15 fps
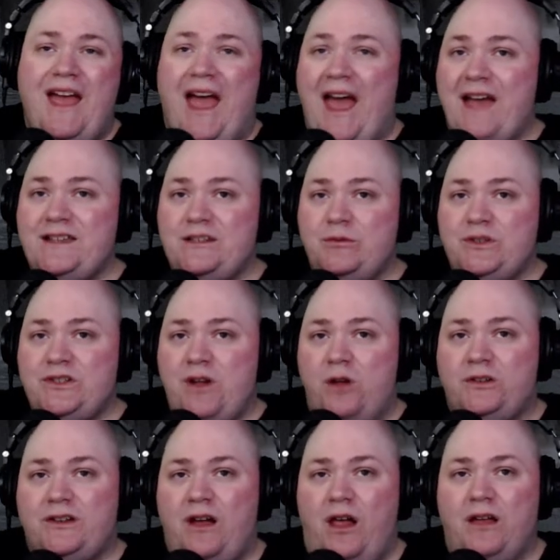As a
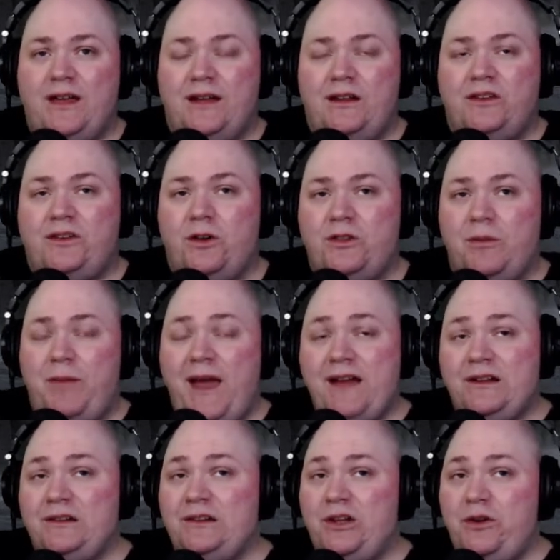result, calling NSO the
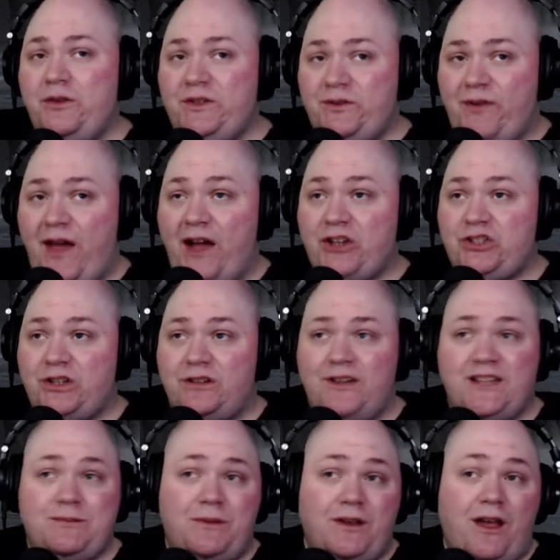pay-to-lose faction
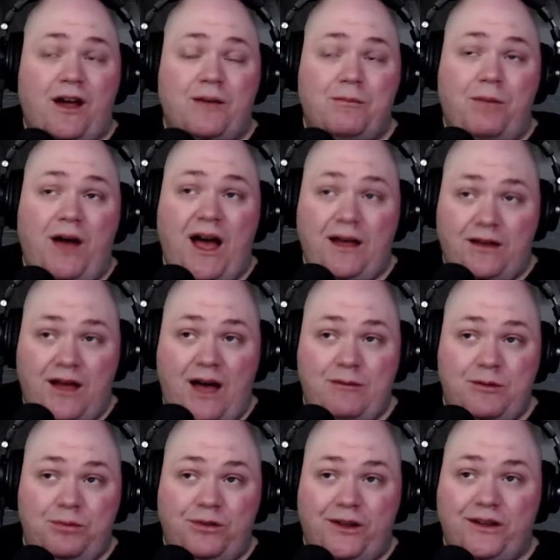has become
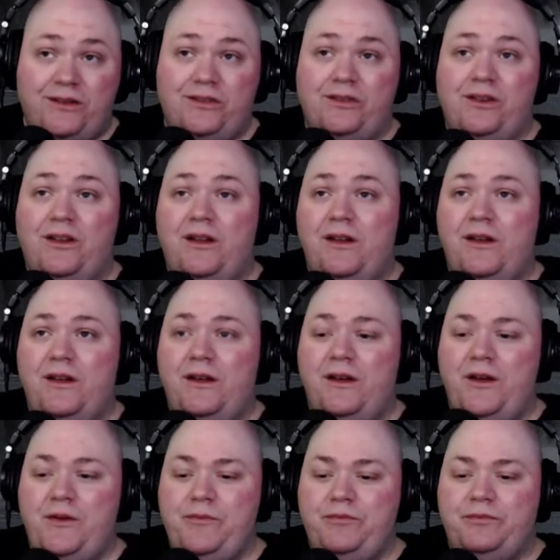commonplace.
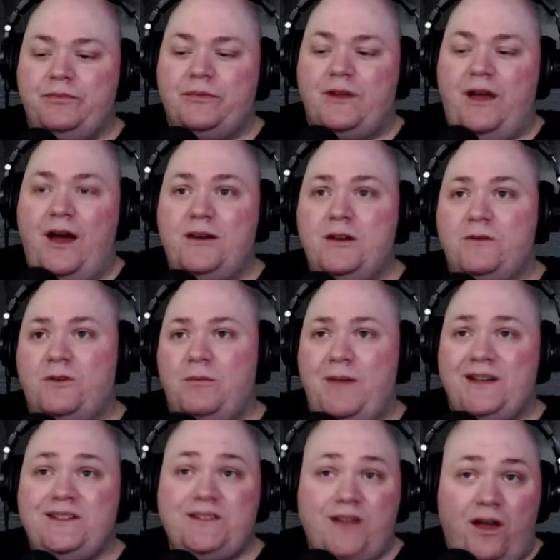I know for
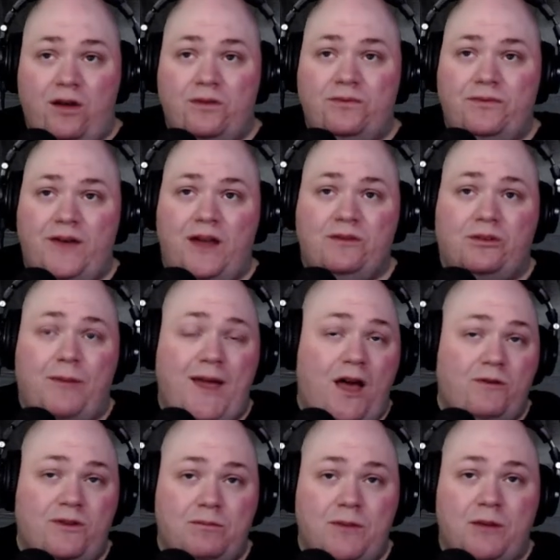myself and for my
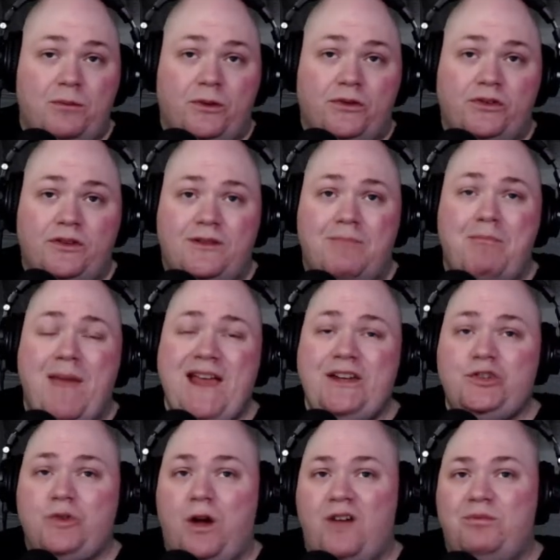outfit members, the main
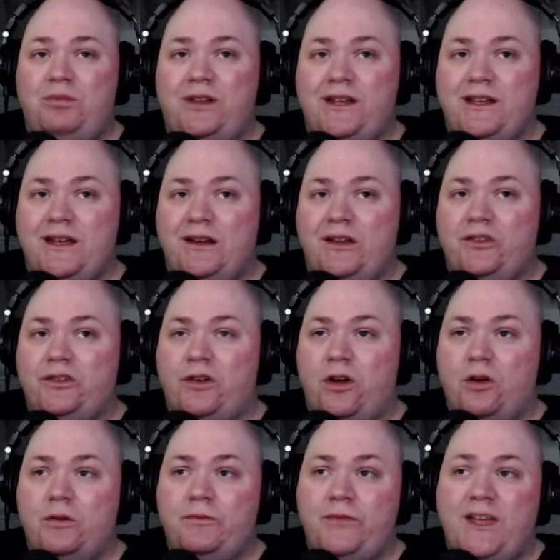draw of playing
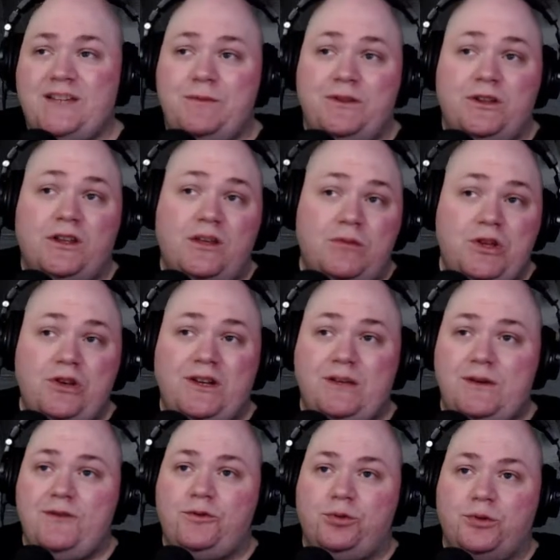NSO has been the community
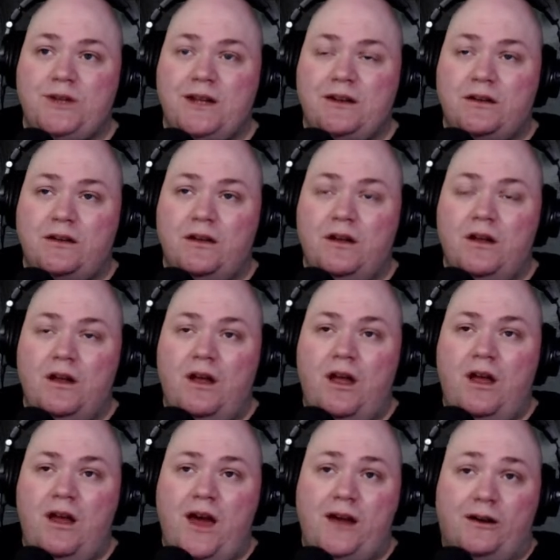created,
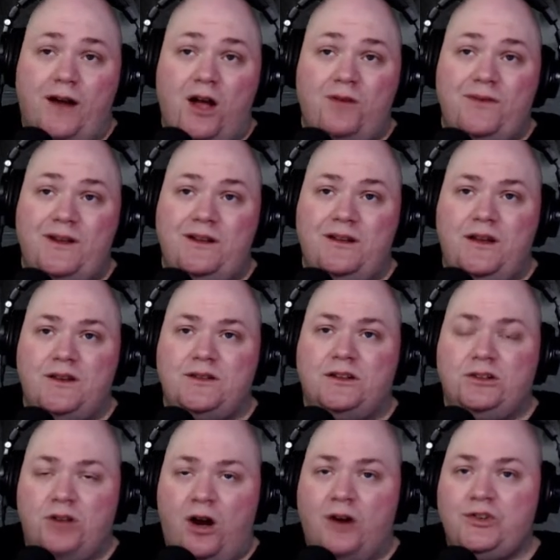and our outfit is the
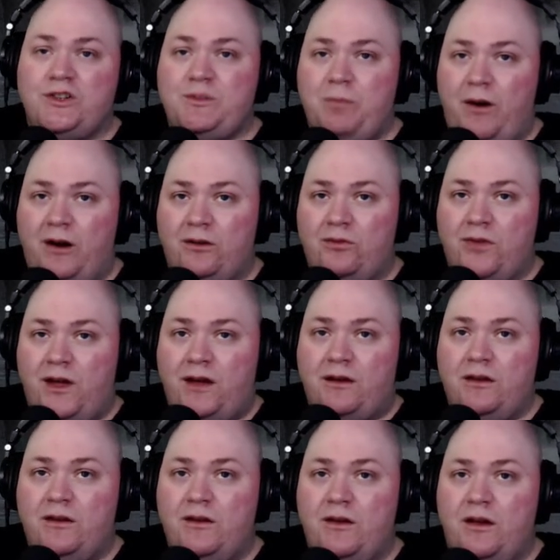largest part of that.
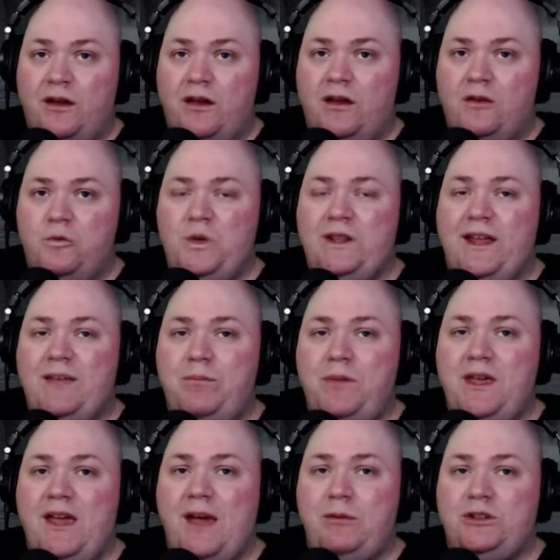We like
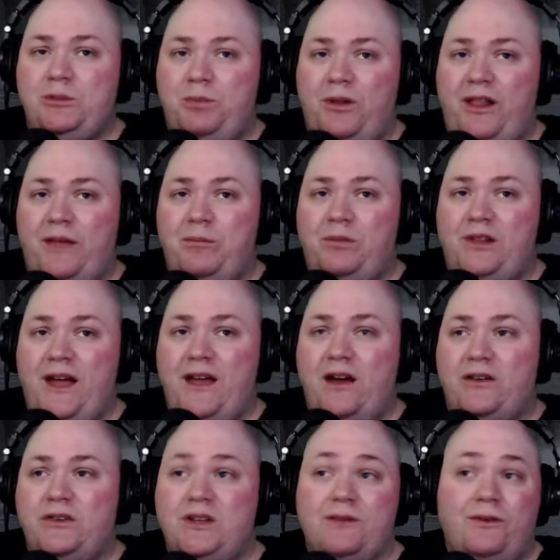being able to play
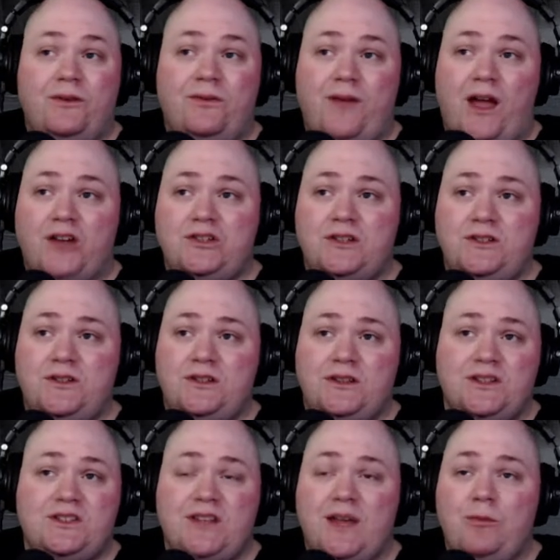on different factions using
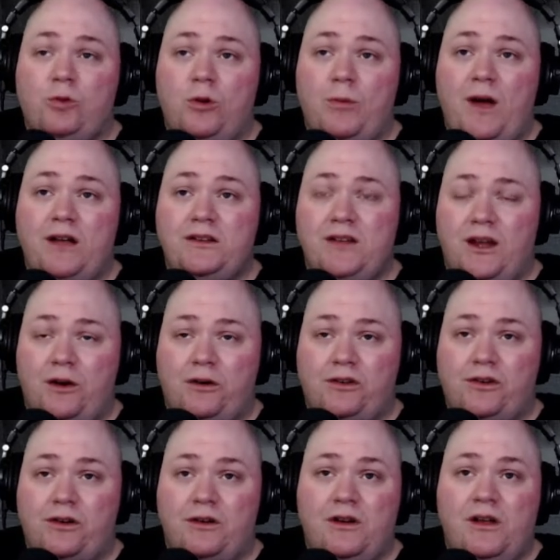the same robot
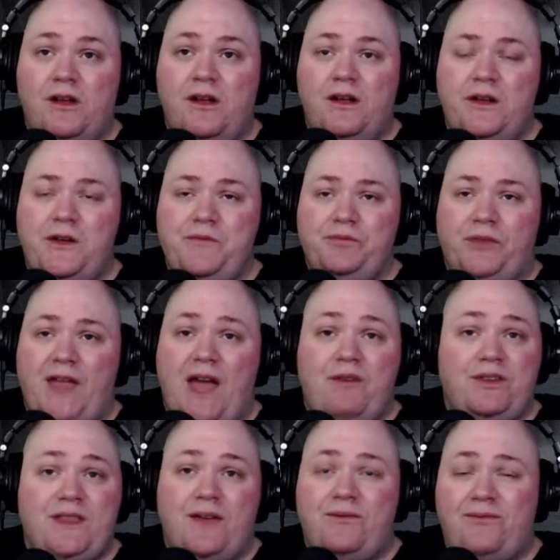character,
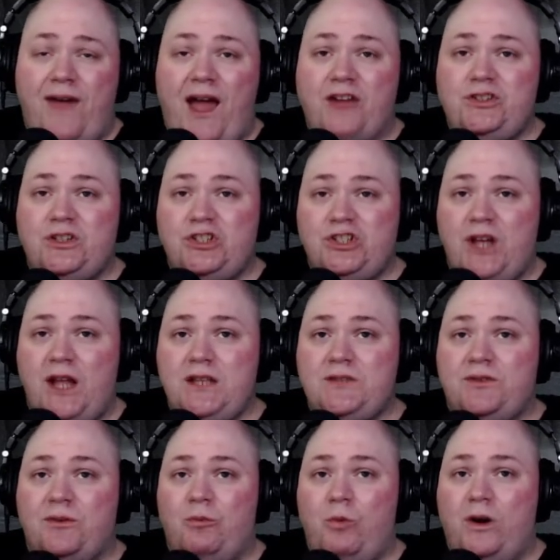having that faction change
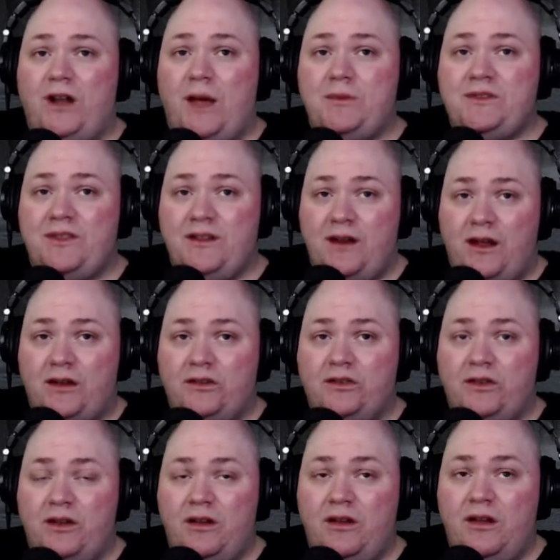from one ops to the next.